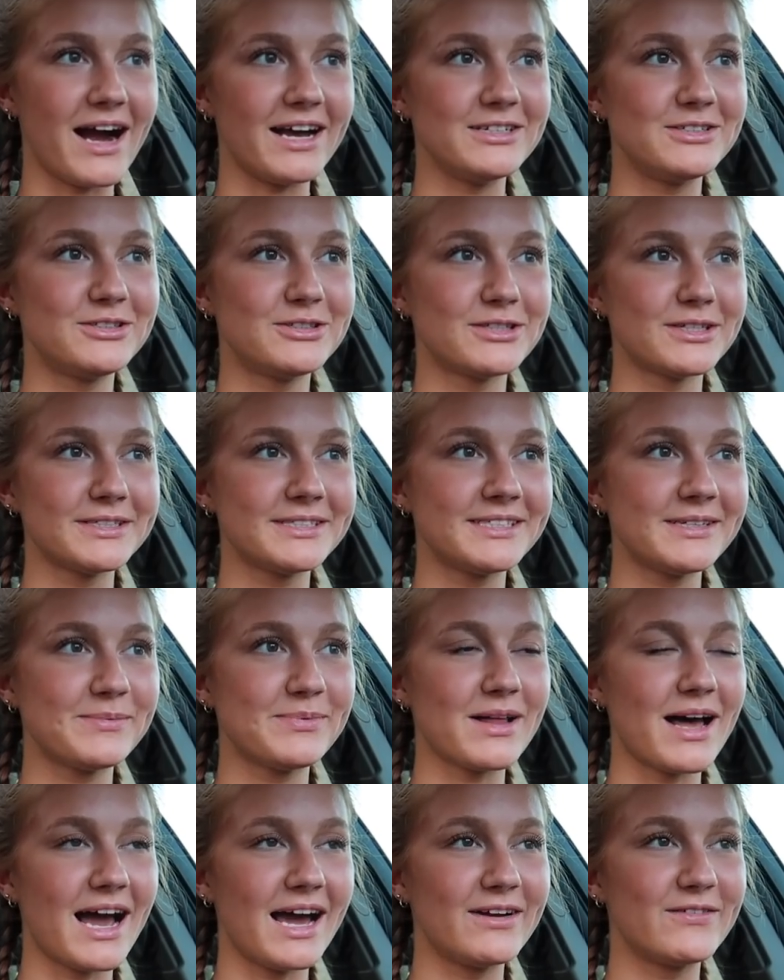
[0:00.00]
I just
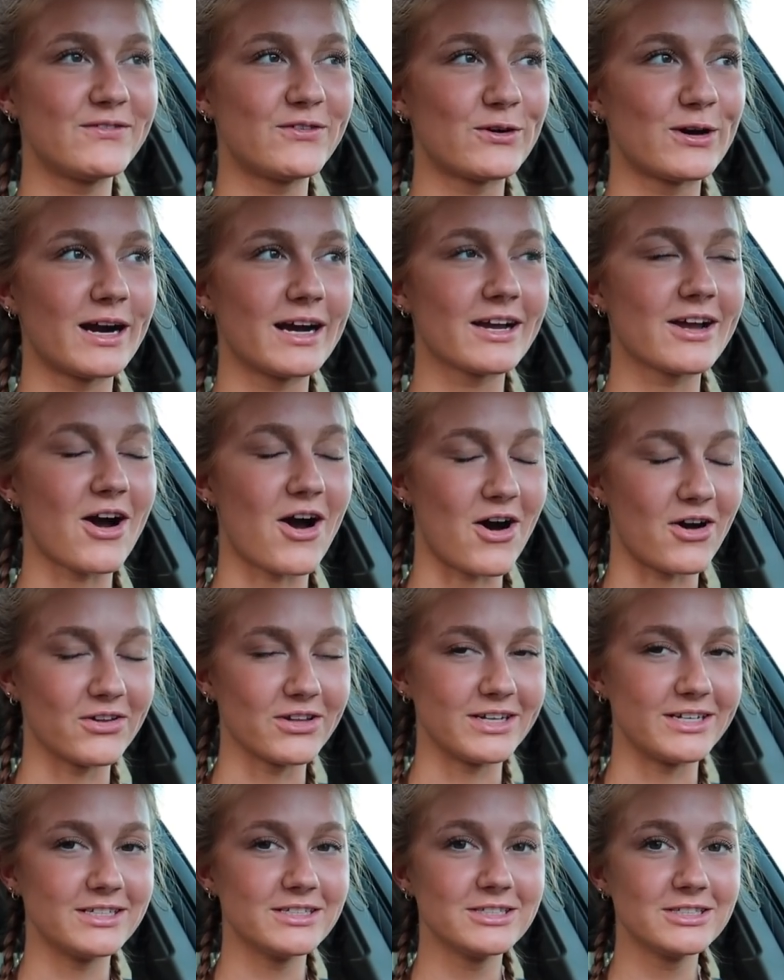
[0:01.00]
applied for a
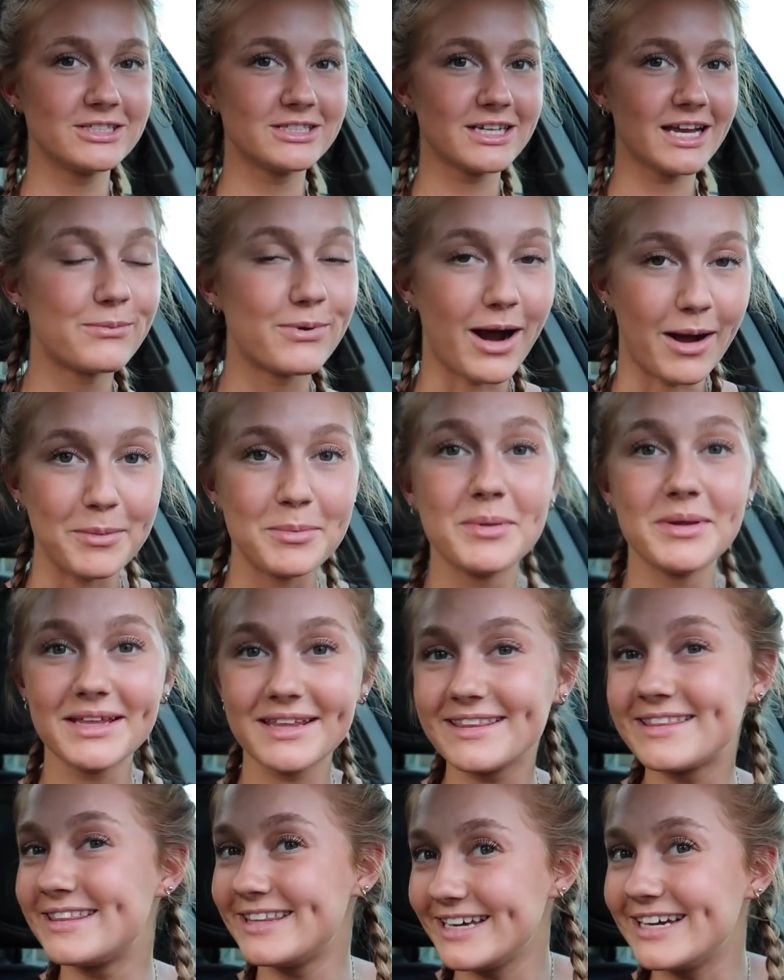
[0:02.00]
college,
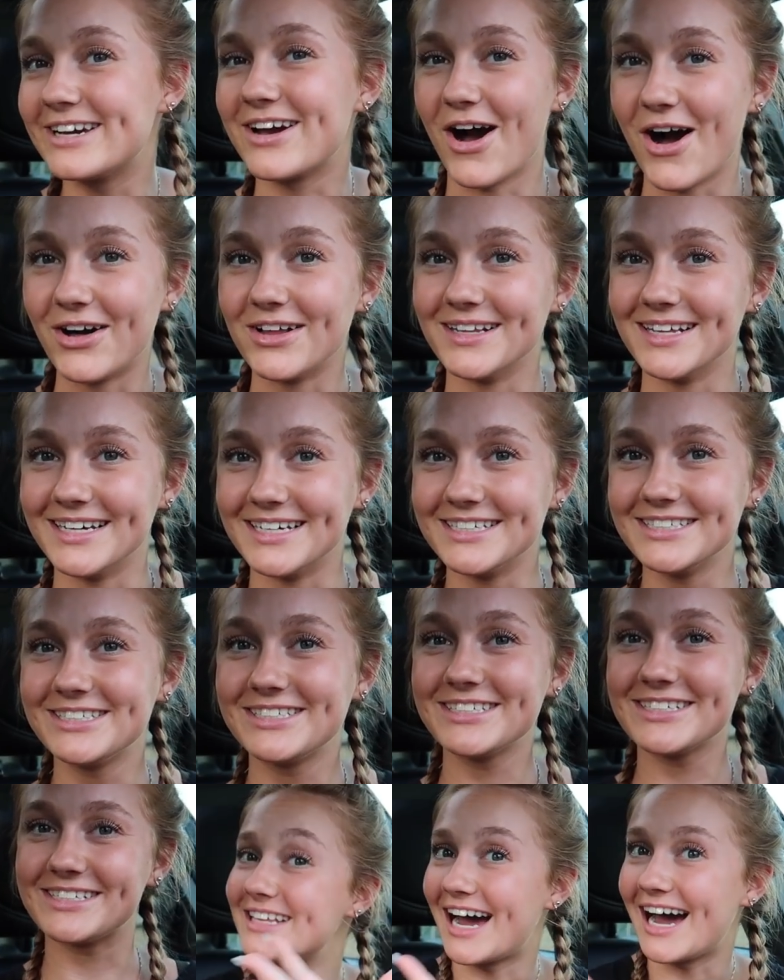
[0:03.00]
probably the
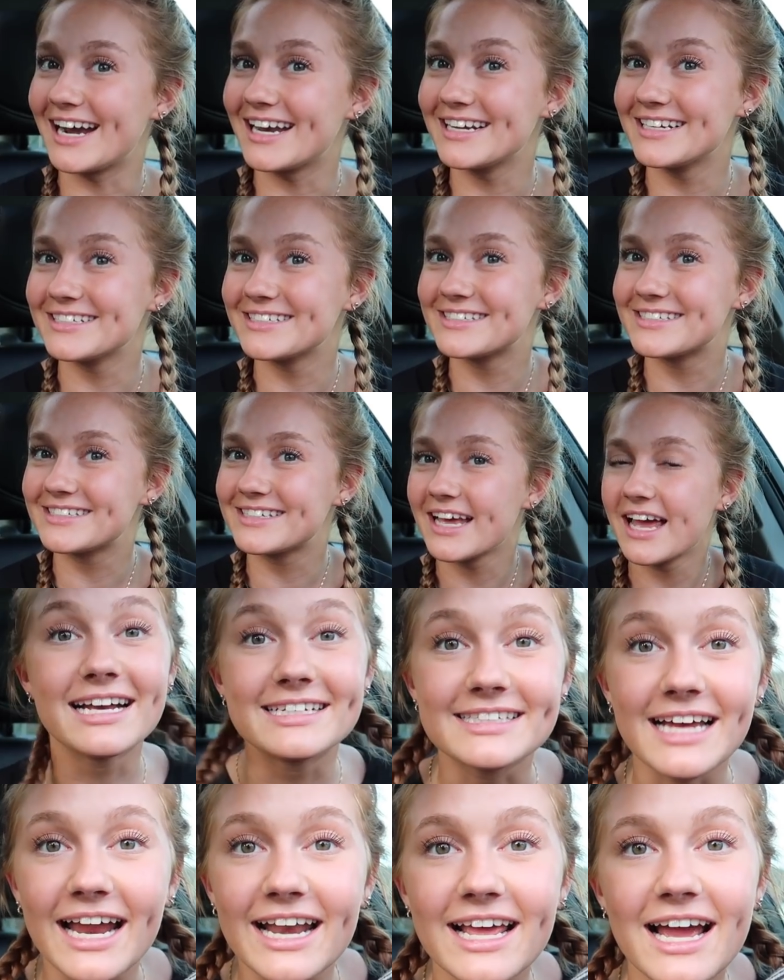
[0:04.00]
college. That is
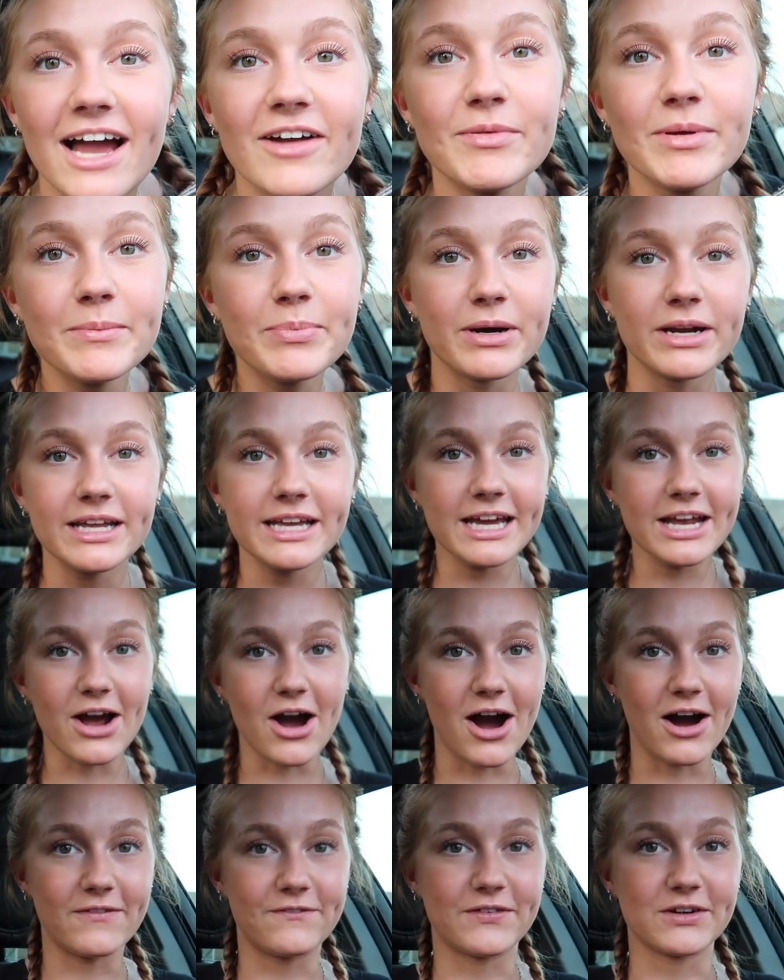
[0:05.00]
exciting. I've been putting it
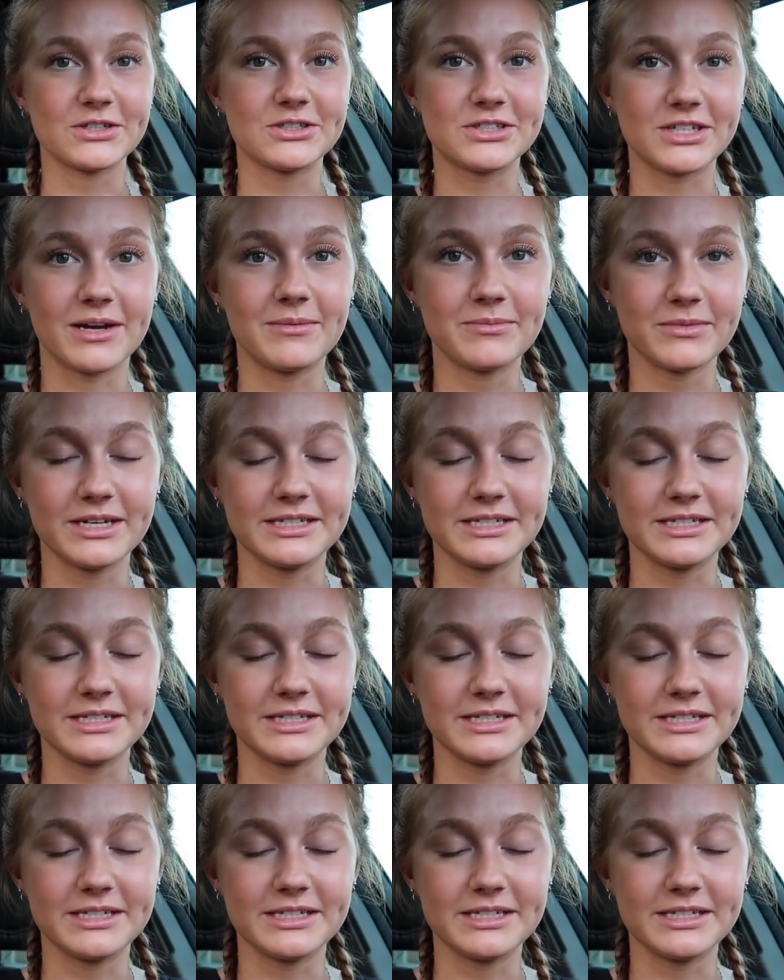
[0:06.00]
off for some